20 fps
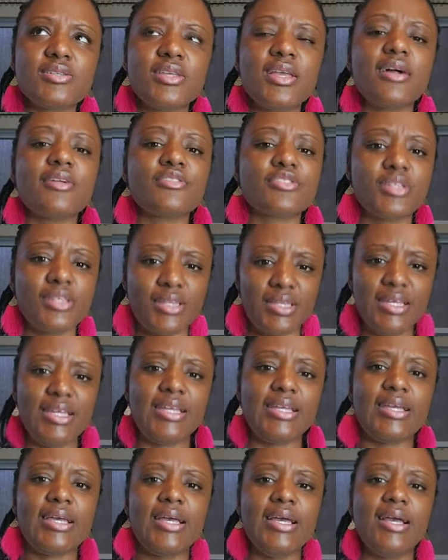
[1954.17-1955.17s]
Yeah, there's a
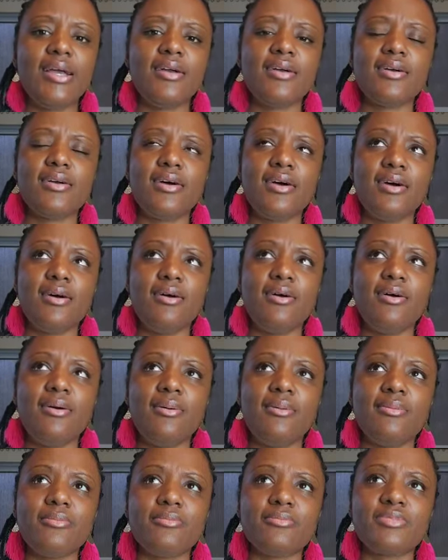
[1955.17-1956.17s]
link
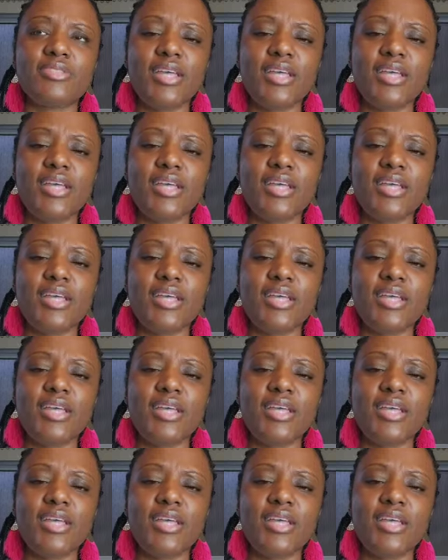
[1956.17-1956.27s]
um,